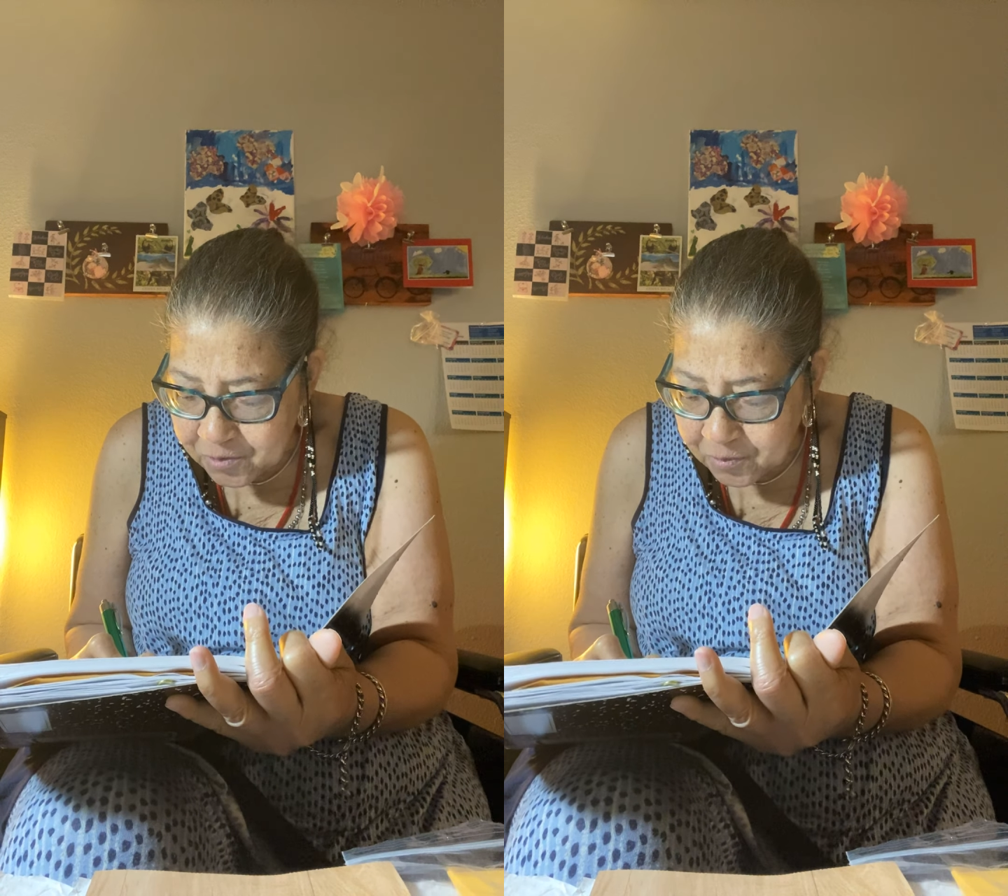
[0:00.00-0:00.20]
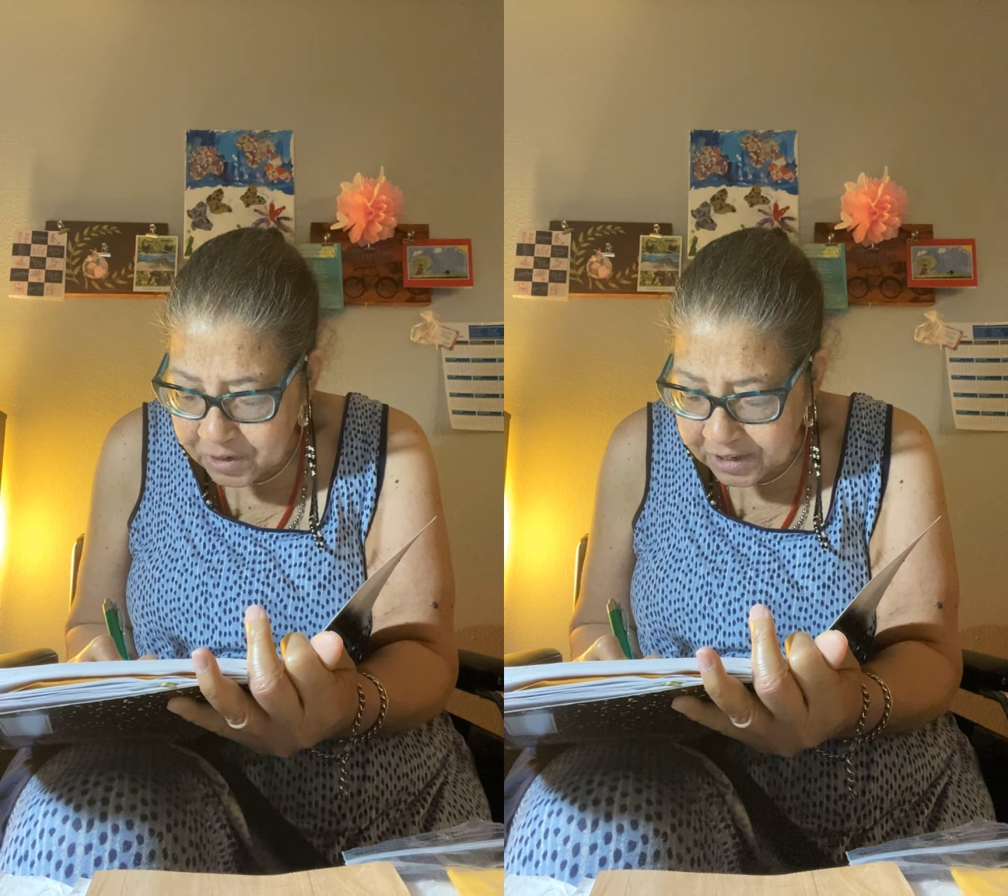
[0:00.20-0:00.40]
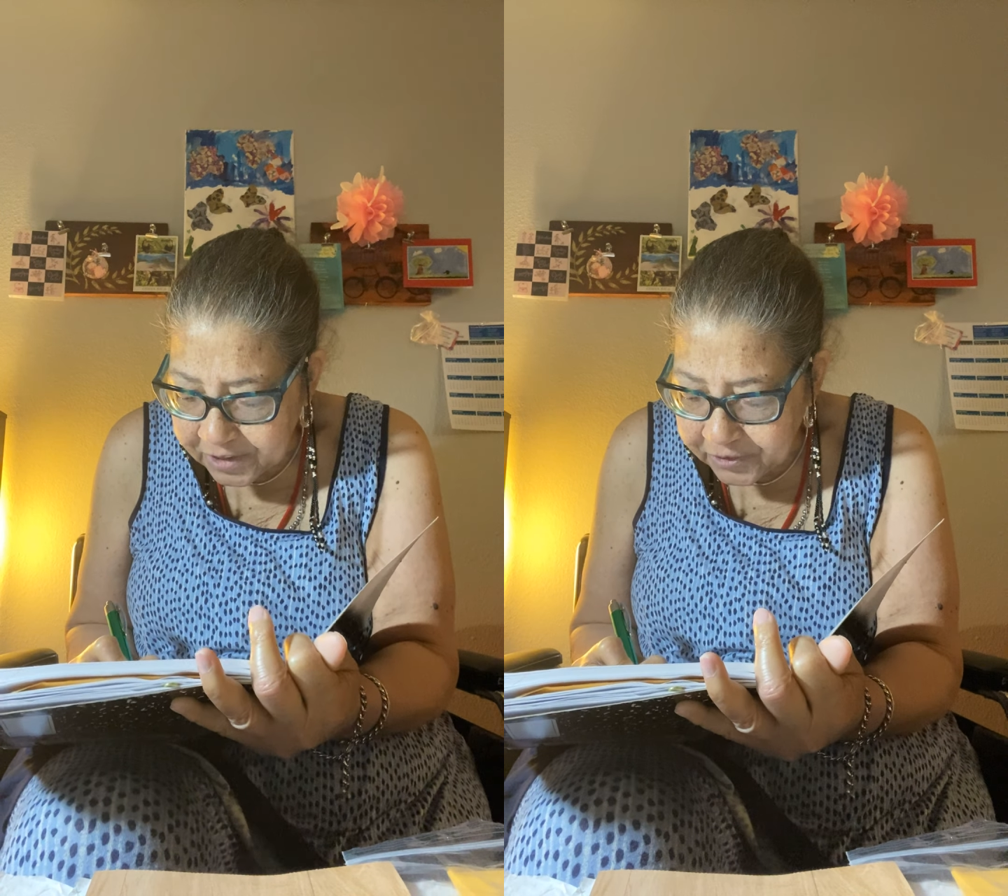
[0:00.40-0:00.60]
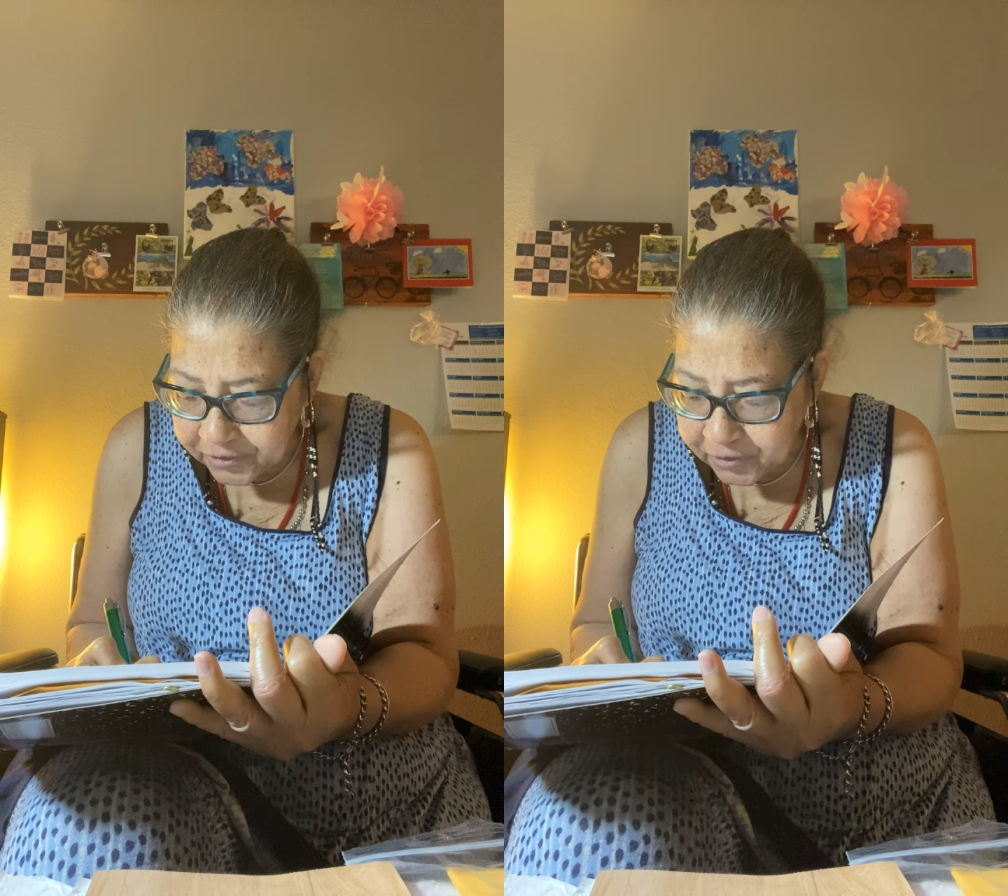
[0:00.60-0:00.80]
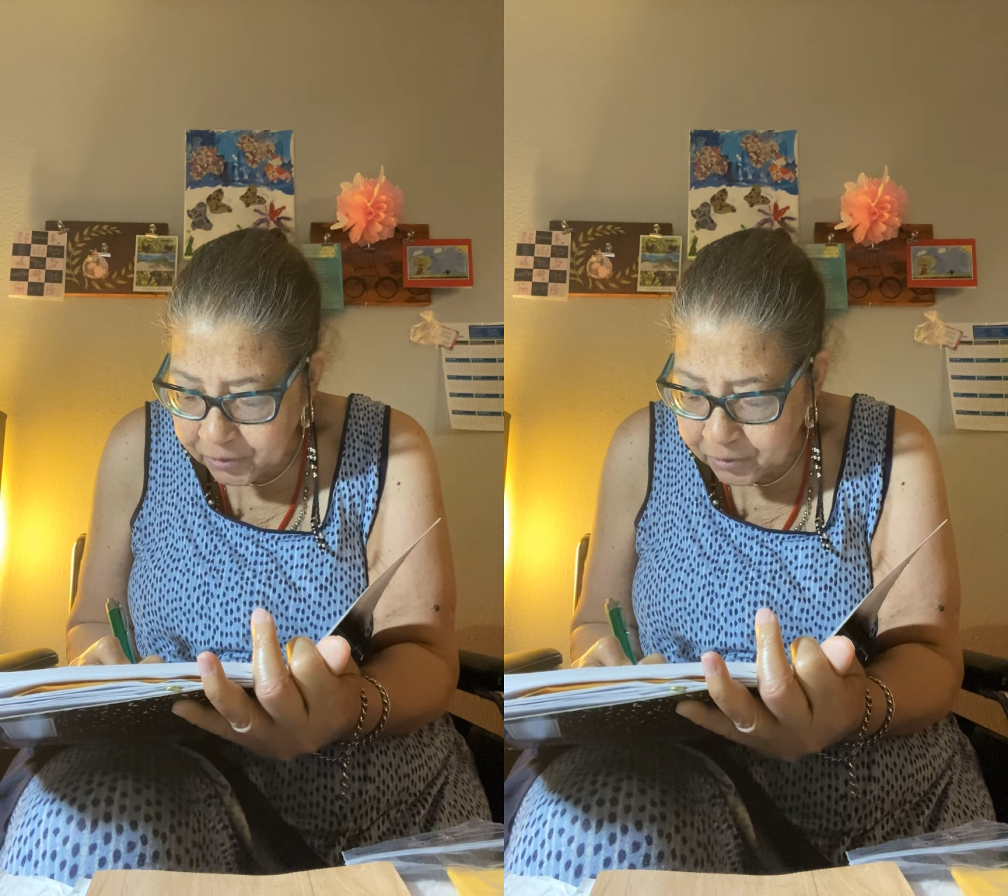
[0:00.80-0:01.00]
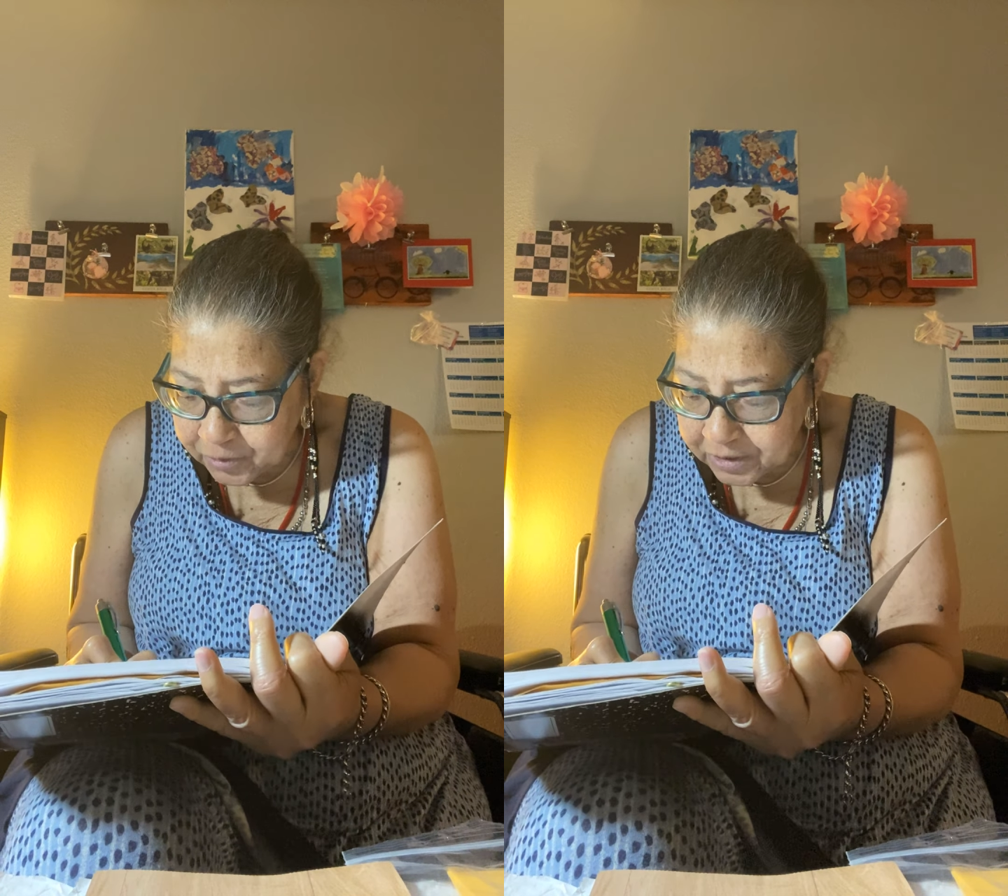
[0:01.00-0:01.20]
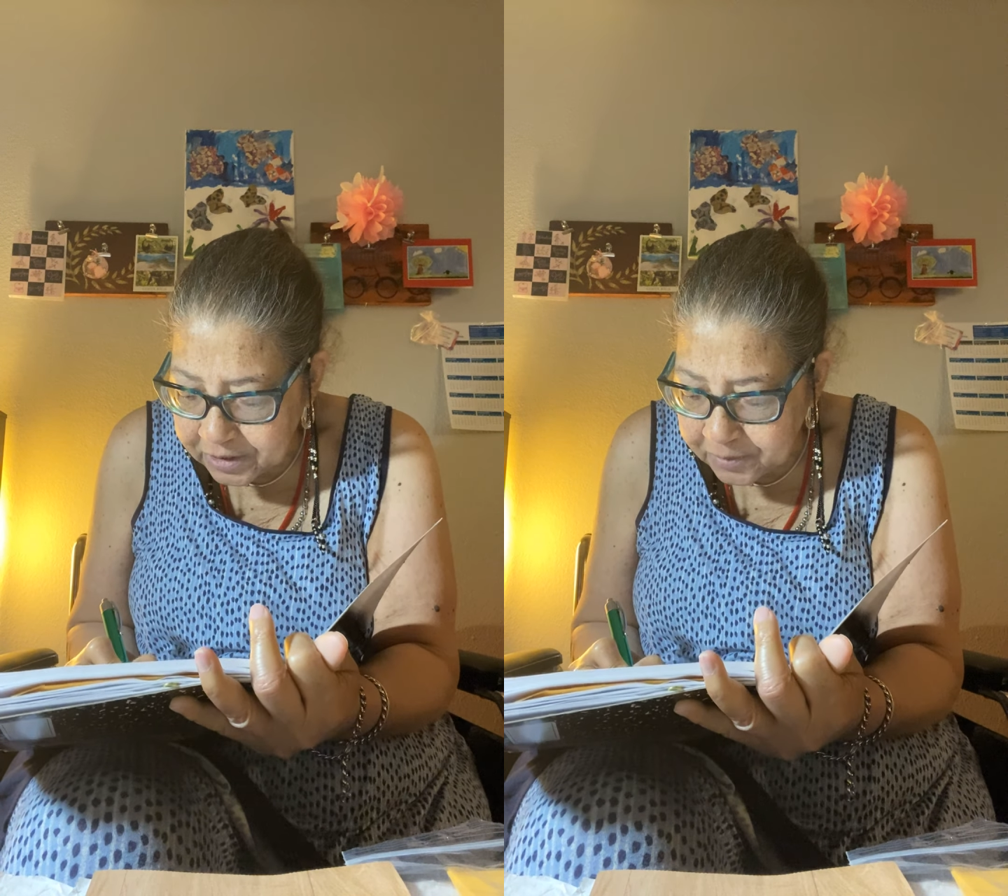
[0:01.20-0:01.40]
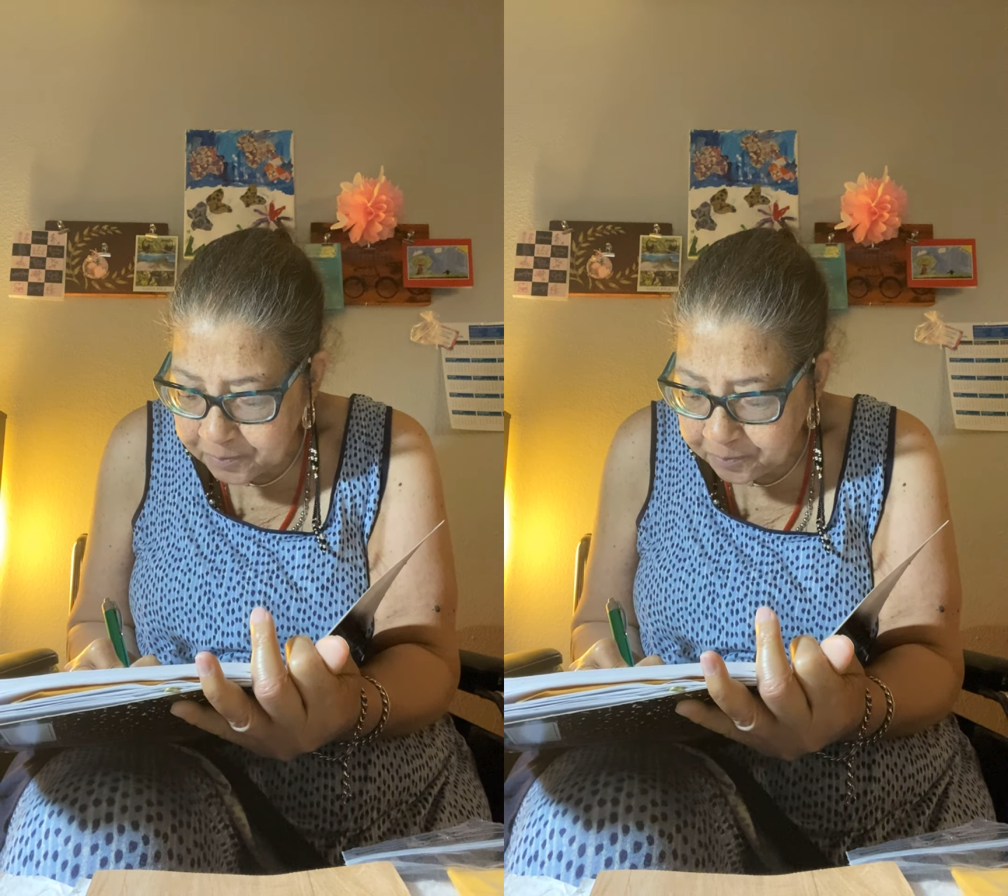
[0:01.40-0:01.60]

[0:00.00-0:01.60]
was. Sweet.